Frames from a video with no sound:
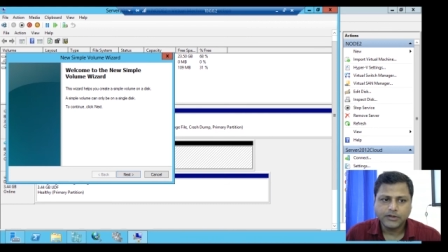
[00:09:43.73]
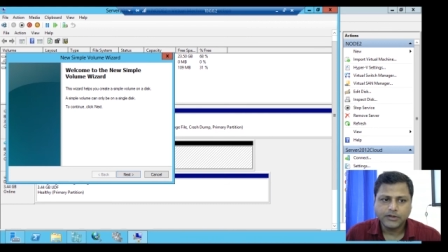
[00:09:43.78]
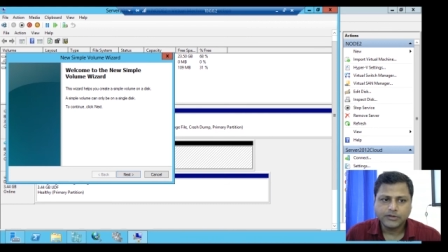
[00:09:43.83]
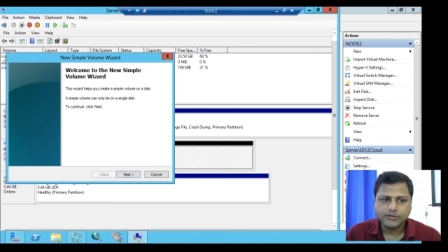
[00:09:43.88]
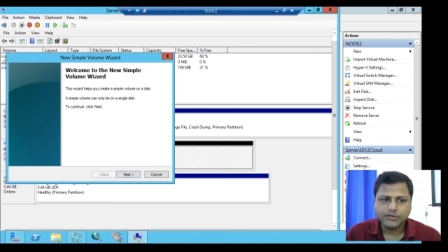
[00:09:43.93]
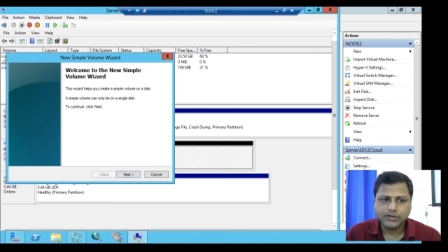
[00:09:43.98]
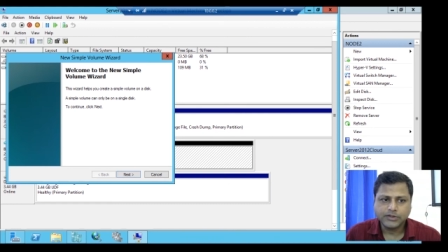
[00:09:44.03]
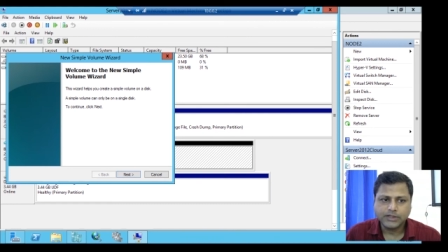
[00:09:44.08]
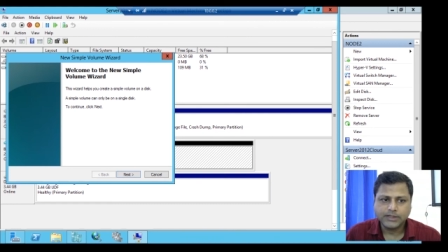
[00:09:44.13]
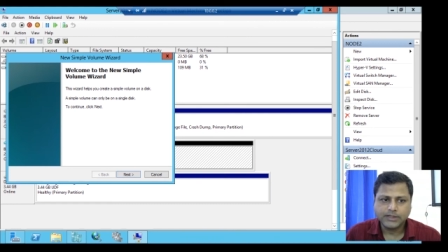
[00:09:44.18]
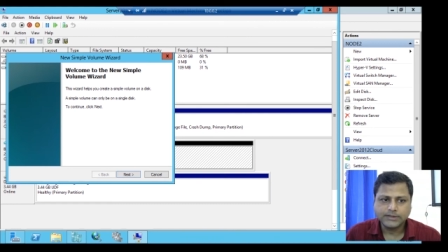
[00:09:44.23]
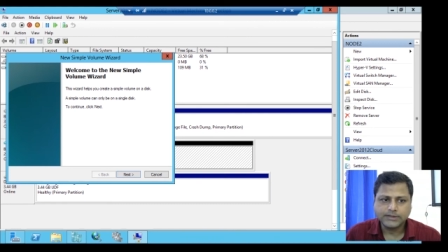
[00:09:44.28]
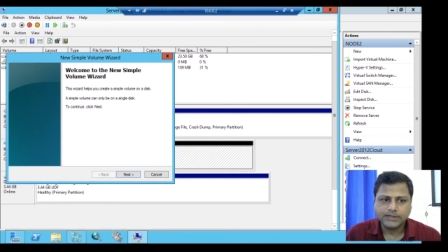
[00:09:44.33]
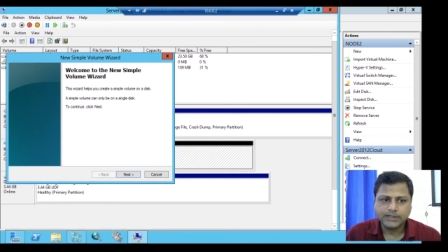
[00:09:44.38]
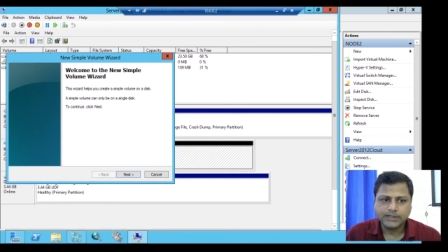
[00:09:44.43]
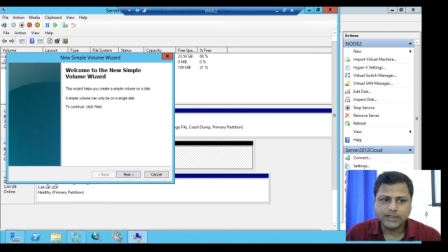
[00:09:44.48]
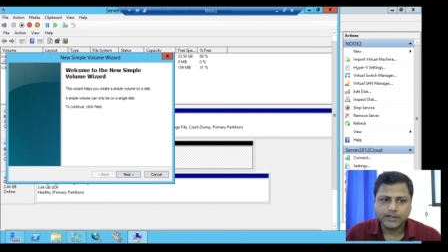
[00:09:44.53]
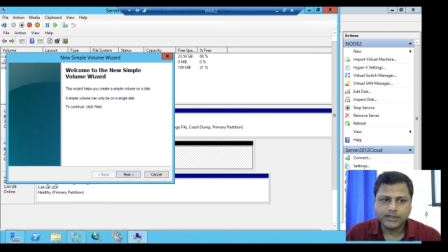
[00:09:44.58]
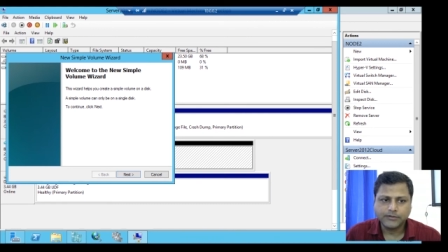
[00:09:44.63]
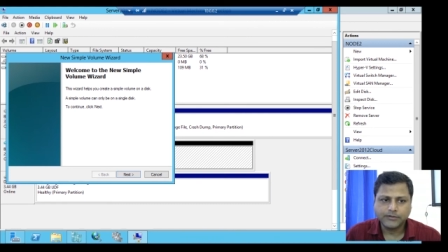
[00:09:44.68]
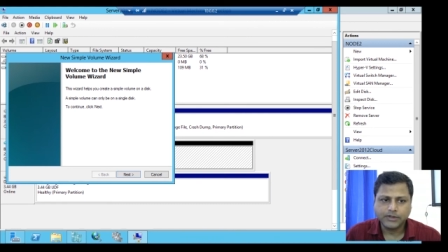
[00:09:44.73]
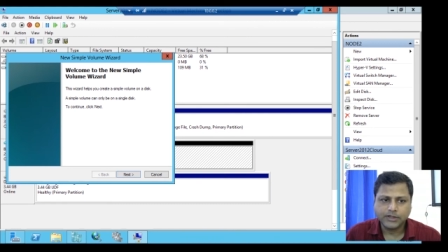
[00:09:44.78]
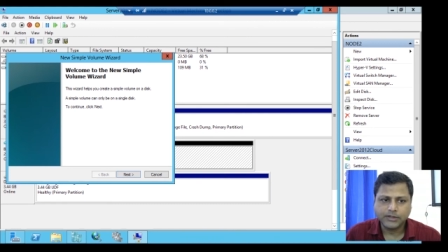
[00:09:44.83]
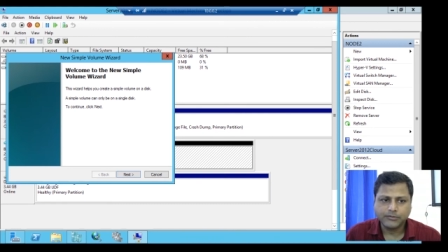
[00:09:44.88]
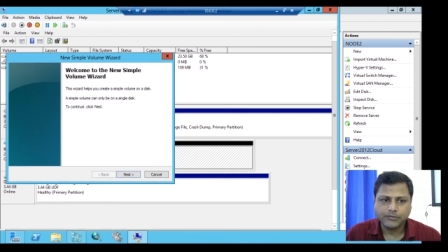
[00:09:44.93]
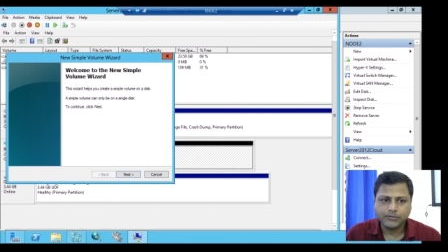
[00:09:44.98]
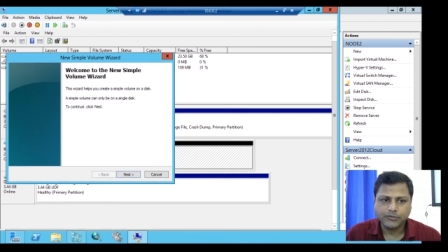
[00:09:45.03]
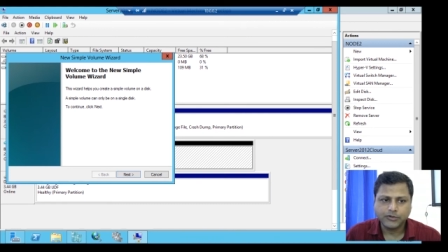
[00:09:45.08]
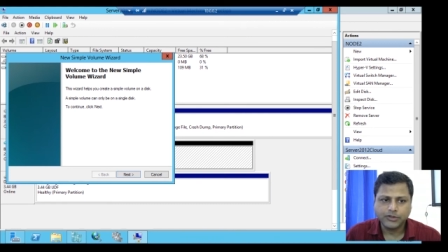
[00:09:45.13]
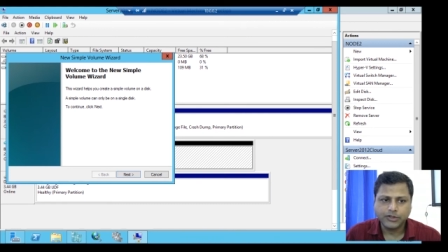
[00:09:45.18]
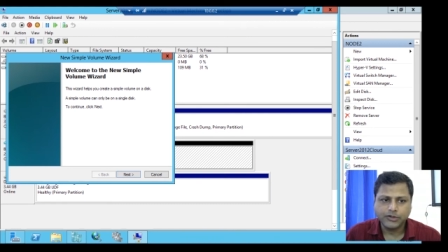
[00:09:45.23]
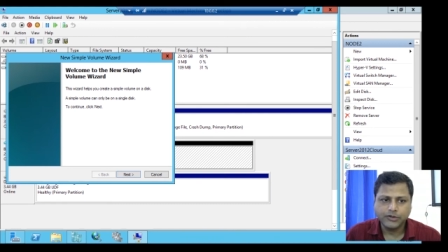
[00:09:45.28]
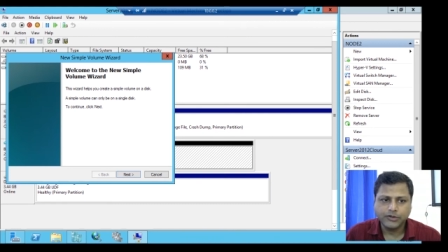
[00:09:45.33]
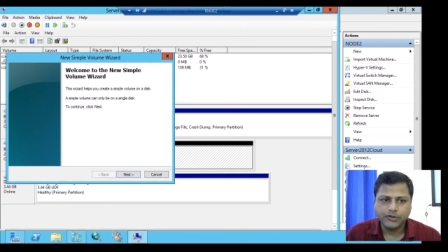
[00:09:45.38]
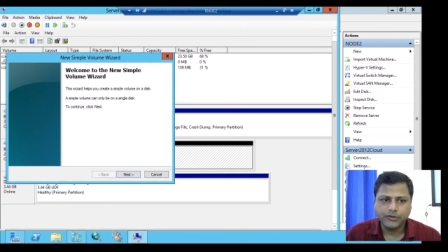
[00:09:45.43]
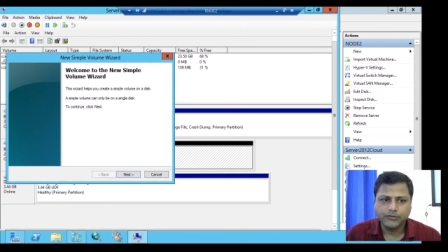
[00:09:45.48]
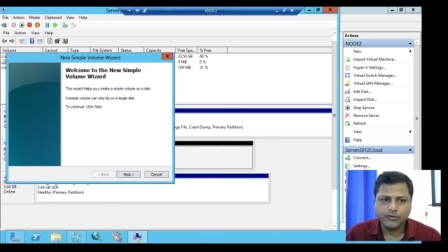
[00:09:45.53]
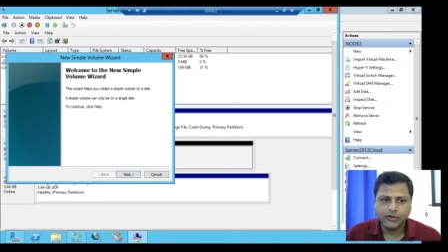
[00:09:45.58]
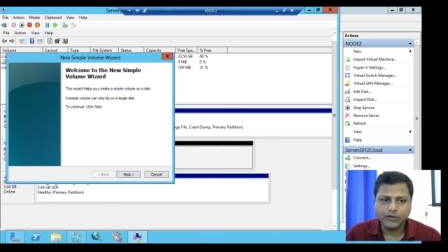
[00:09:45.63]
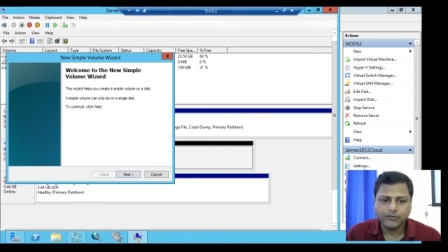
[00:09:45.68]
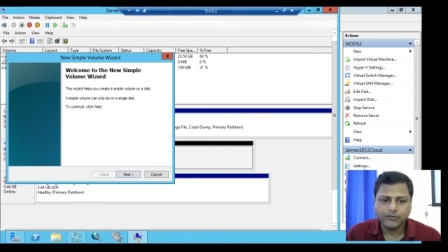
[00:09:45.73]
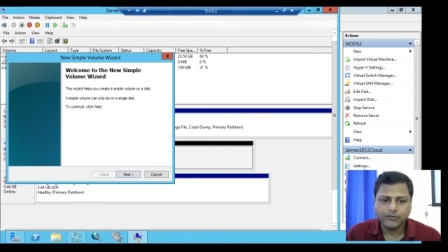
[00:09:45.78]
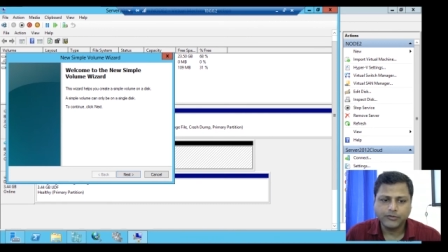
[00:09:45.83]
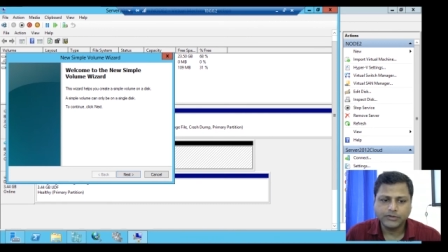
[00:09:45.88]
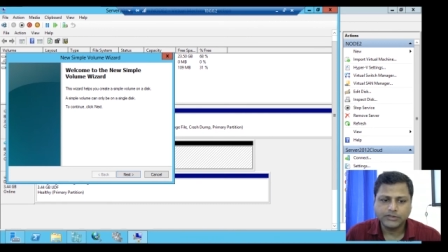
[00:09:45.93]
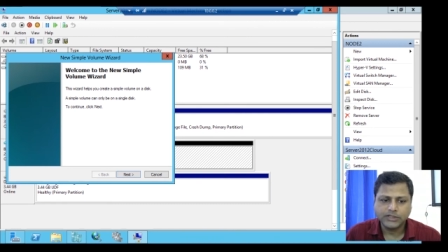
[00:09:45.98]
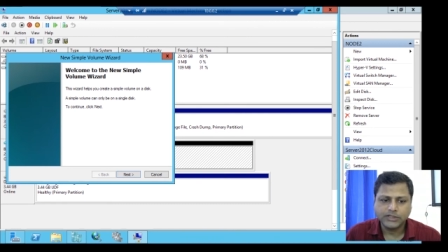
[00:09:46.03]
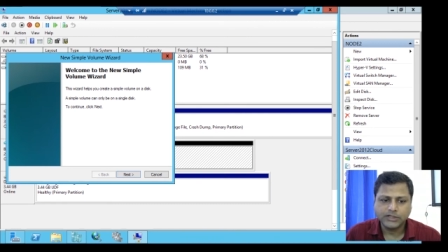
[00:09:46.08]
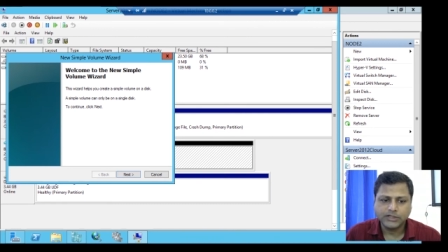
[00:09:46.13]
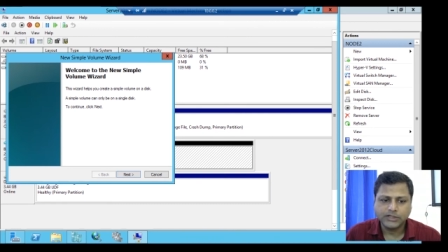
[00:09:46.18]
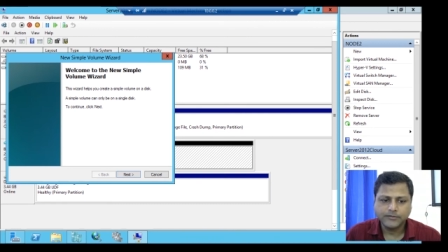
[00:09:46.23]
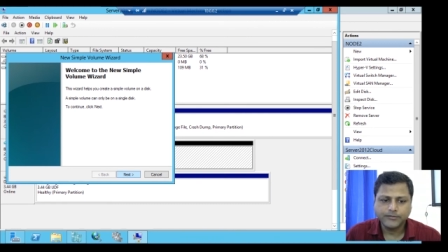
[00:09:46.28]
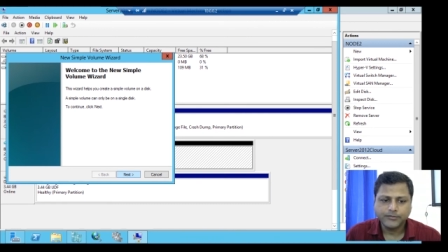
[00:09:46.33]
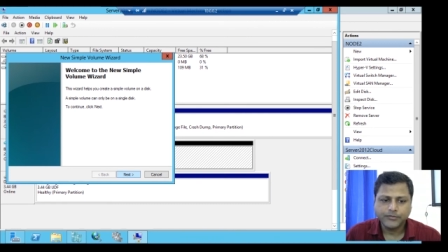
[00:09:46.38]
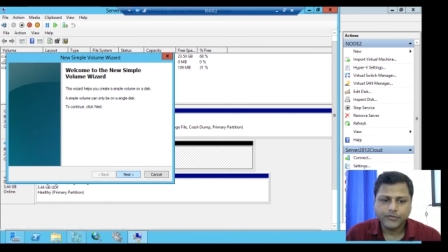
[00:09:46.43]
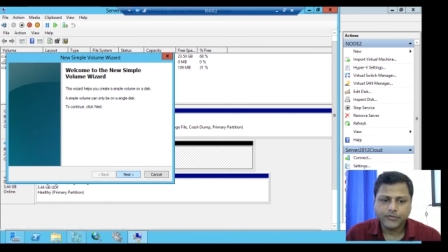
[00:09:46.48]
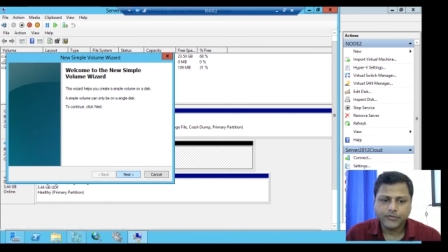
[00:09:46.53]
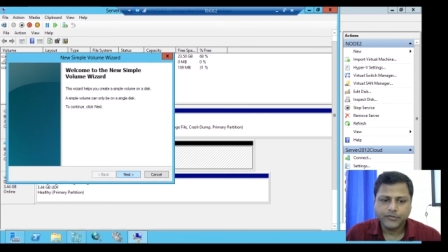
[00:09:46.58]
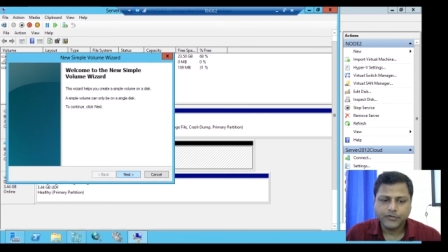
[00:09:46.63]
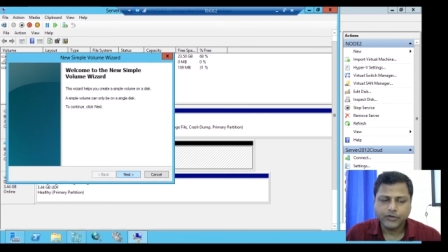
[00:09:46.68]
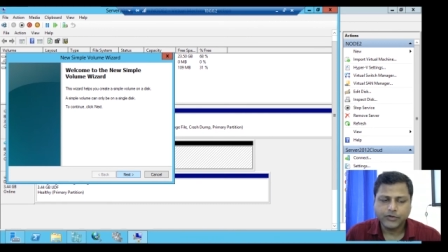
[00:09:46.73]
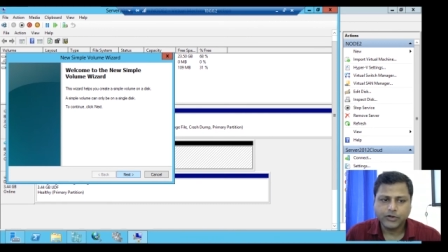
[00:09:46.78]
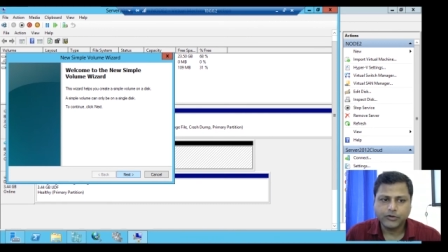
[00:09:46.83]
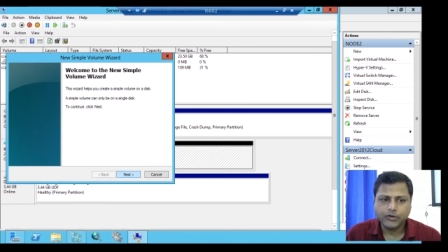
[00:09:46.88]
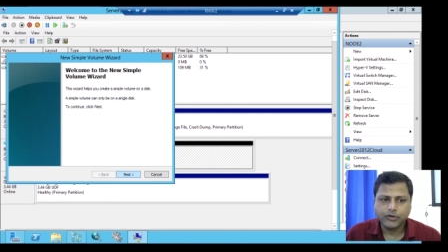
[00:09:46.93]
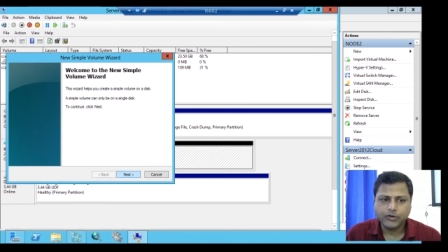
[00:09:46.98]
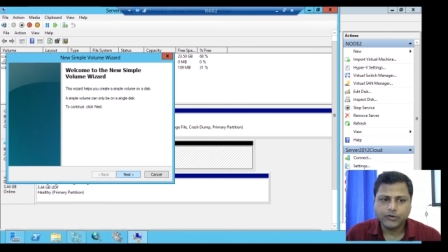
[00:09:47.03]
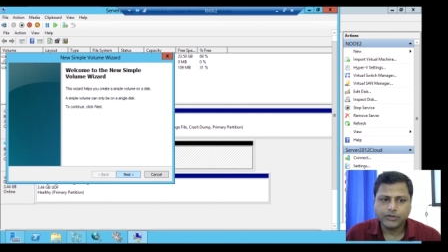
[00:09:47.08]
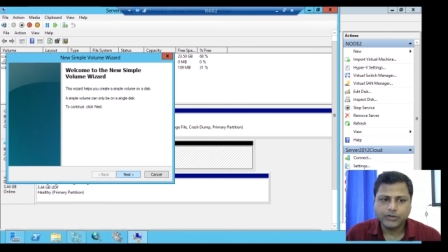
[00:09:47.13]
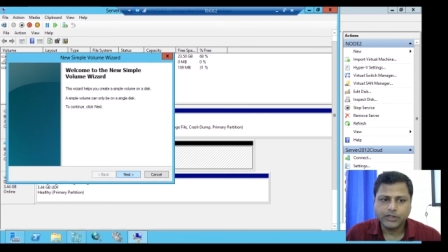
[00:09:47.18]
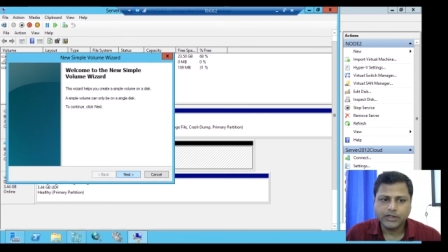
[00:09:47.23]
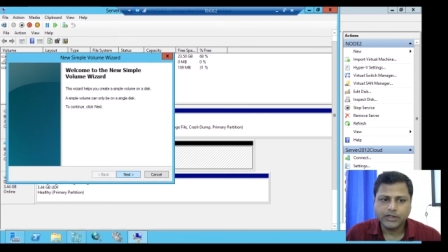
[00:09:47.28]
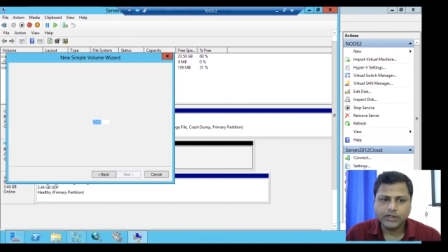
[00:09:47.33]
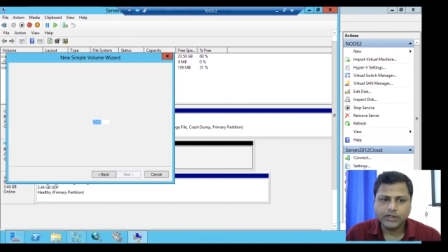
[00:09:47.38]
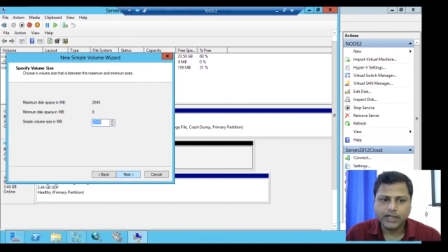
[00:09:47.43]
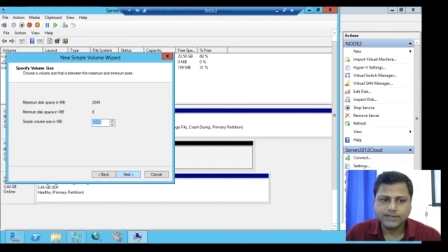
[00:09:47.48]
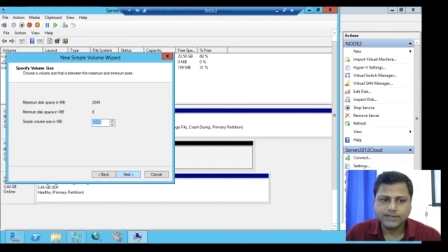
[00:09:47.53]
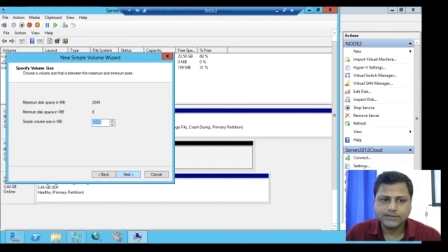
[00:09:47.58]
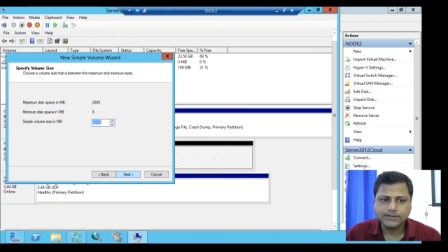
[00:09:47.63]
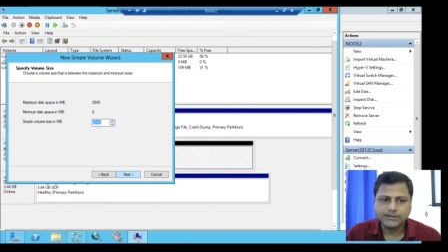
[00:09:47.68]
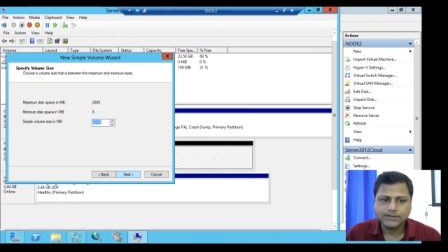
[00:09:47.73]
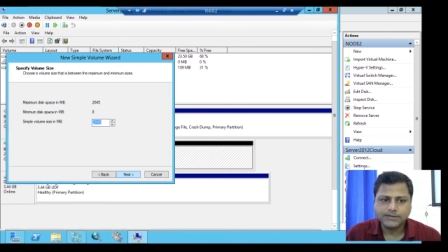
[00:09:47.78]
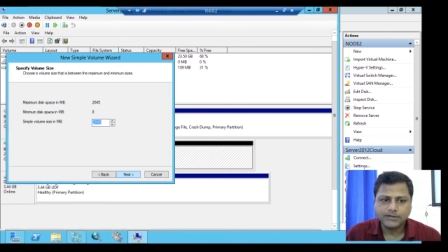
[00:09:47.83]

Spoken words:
So you can see that welcome to the new volume wizard. We'll go to the next.